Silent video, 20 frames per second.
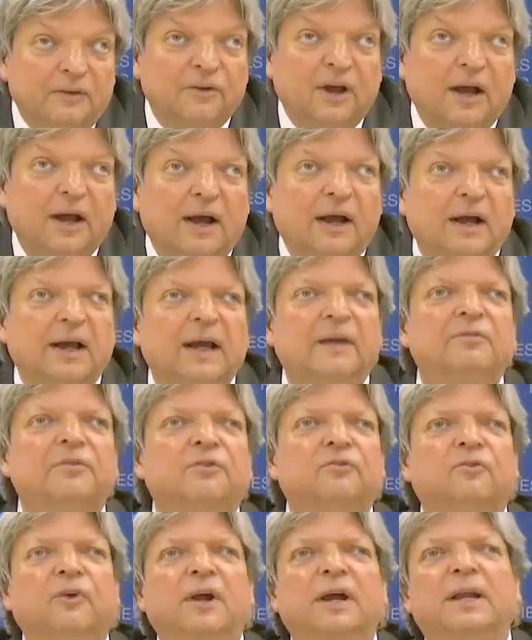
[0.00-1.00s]
Yes, I
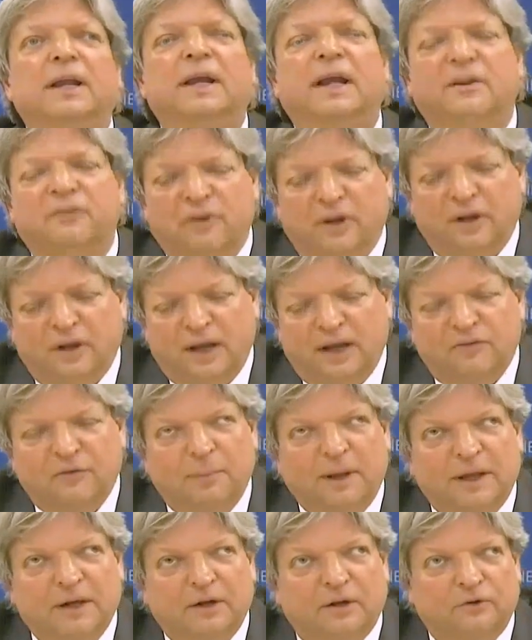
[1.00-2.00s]
have a training as
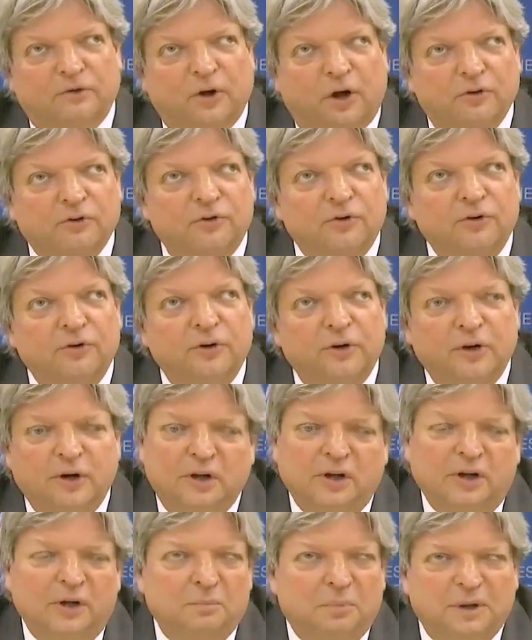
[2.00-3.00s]
a medical doctor,
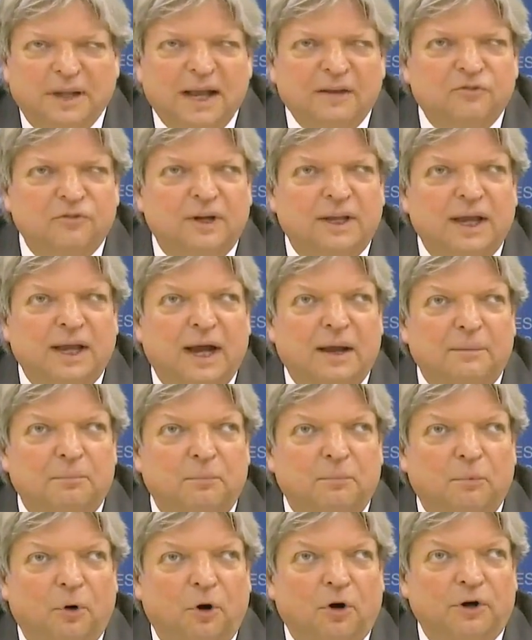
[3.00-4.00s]
but actually
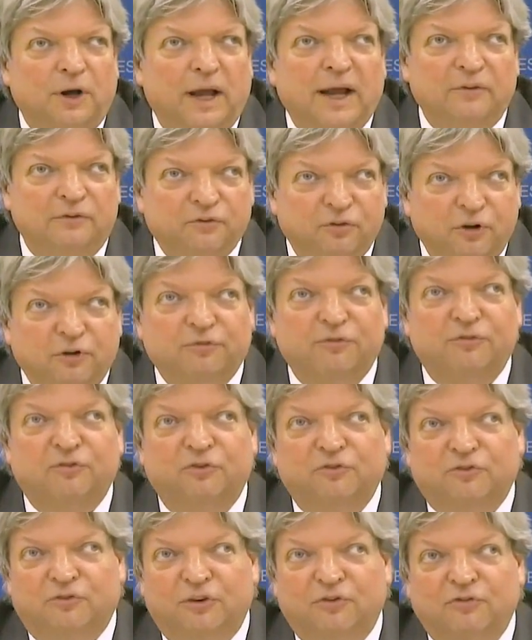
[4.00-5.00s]
I'm more a health
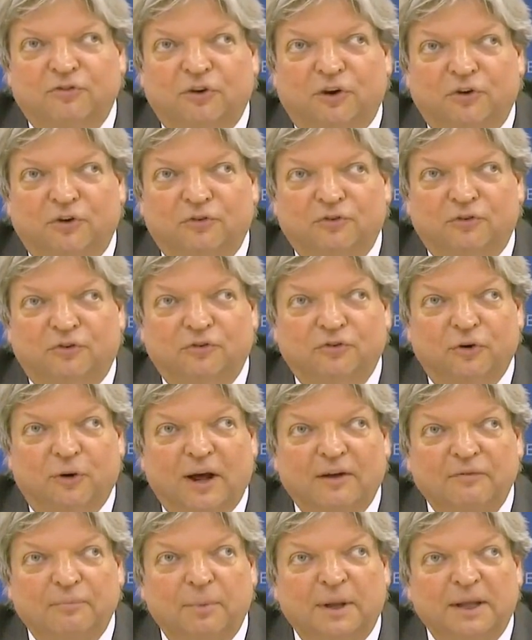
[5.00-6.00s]
services researcher. So
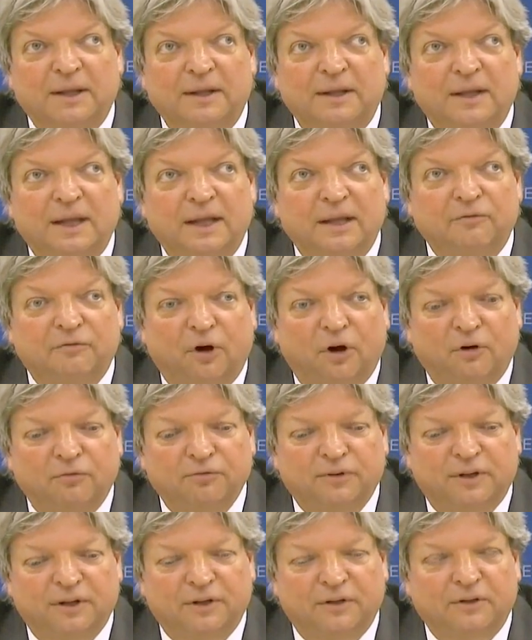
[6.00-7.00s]
I've been
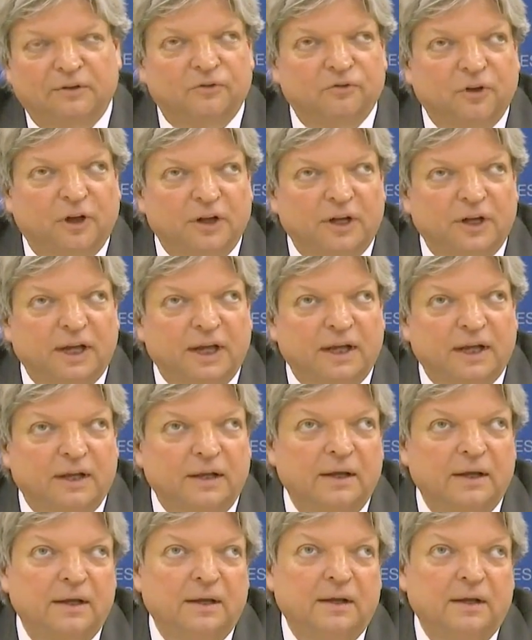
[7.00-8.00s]
involved in
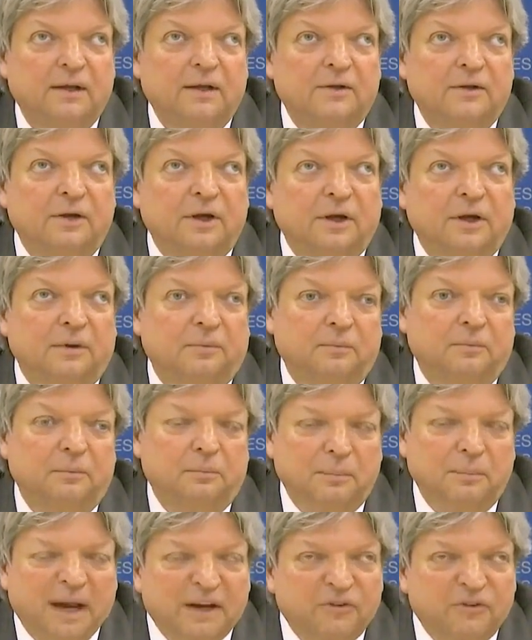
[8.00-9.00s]
studying the
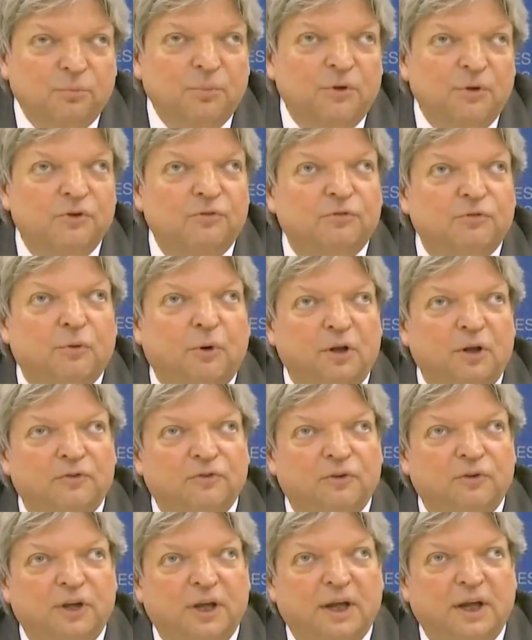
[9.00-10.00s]
measurement of
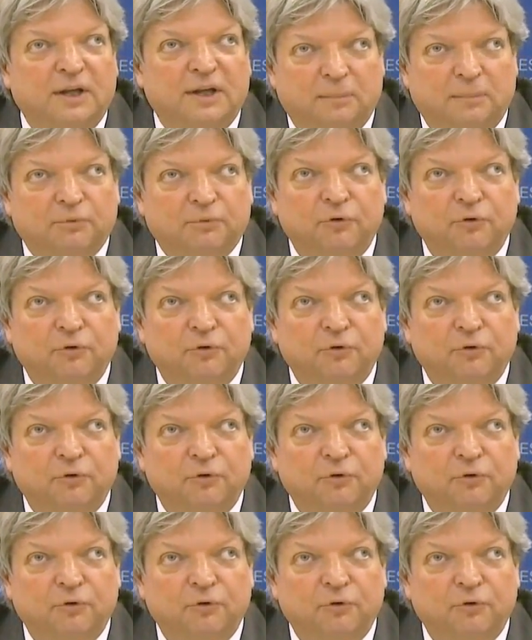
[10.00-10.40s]
quality and the